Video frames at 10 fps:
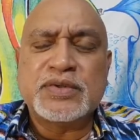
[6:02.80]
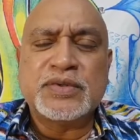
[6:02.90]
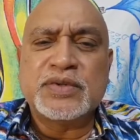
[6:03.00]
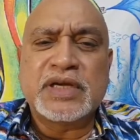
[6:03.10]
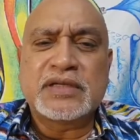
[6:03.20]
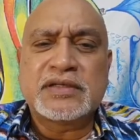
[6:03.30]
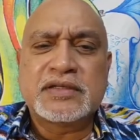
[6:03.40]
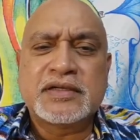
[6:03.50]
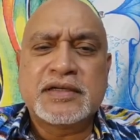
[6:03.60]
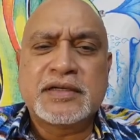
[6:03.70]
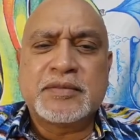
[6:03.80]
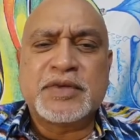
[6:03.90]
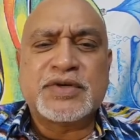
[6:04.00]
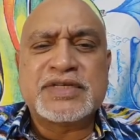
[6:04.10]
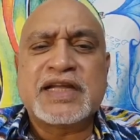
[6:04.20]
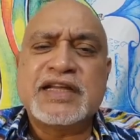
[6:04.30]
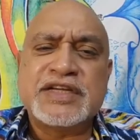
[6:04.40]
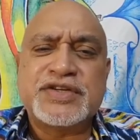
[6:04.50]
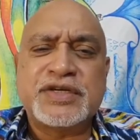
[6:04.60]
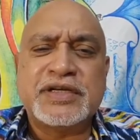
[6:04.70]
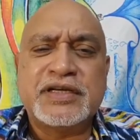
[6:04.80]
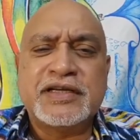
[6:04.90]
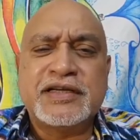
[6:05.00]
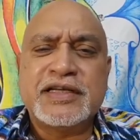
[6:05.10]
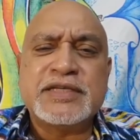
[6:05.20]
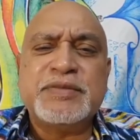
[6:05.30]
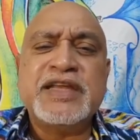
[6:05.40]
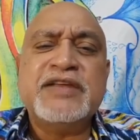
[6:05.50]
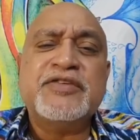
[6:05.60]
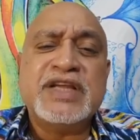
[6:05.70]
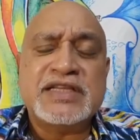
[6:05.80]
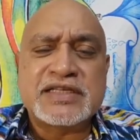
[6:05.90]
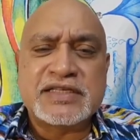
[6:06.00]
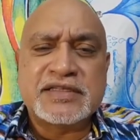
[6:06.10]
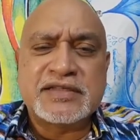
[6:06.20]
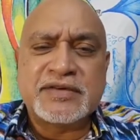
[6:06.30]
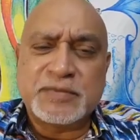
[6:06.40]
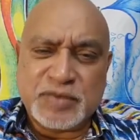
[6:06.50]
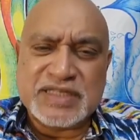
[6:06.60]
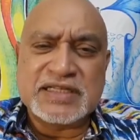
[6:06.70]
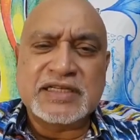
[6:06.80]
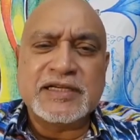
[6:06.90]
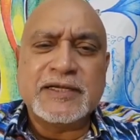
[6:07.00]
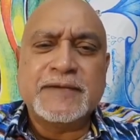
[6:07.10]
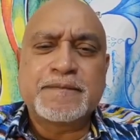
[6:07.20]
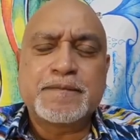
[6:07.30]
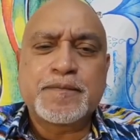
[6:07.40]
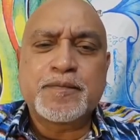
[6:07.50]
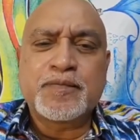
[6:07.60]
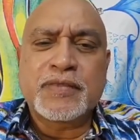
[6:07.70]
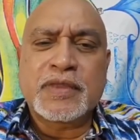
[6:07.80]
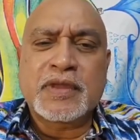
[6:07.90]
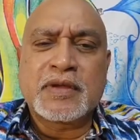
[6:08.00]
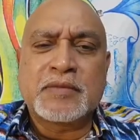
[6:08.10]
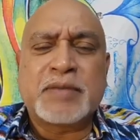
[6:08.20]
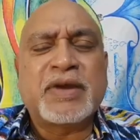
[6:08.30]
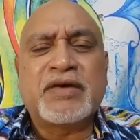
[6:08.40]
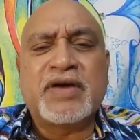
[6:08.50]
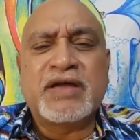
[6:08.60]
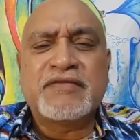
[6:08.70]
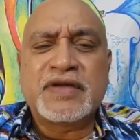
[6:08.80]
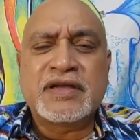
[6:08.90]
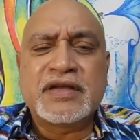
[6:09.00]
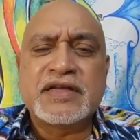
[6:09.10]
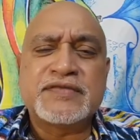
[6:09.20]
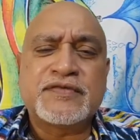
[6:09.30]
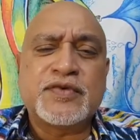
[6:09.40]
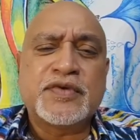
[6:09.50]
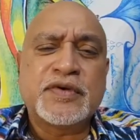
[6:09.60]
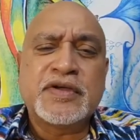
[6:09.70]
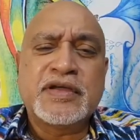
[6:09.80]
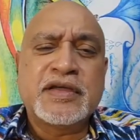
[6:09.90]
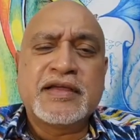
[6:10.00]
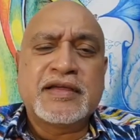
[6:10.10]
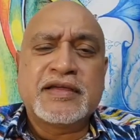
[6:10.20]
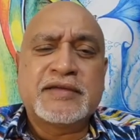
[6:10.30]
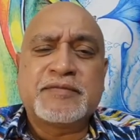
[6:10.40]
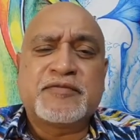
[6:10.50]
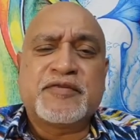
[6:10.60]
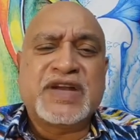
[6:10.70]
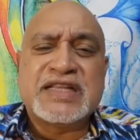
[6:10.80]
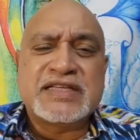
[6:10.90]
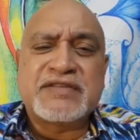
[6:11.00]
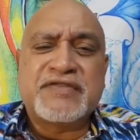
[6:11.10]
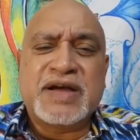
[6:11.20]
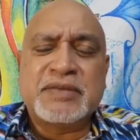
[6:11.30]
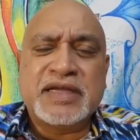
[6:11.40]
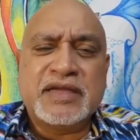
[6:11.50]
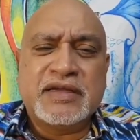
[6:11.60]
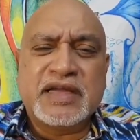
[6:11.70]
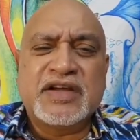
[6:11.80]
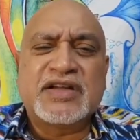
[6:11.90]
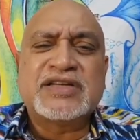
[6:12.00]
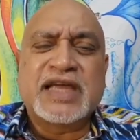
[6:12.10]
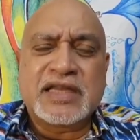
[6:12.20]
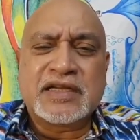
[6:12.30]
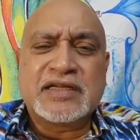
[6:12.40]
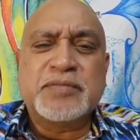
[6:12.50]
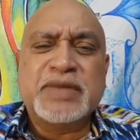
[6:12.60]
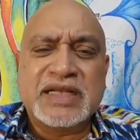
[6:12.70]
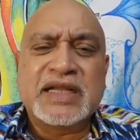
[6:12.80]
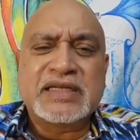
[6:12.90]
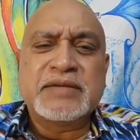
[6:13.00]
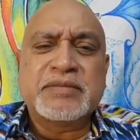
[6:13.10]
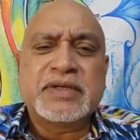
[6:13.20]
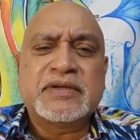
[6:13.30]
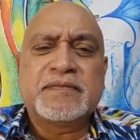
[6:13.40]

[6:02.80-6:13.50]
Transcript: know that because that history is being erased presently. But my grandfather and his 4 friends and family, they got together to build that temple,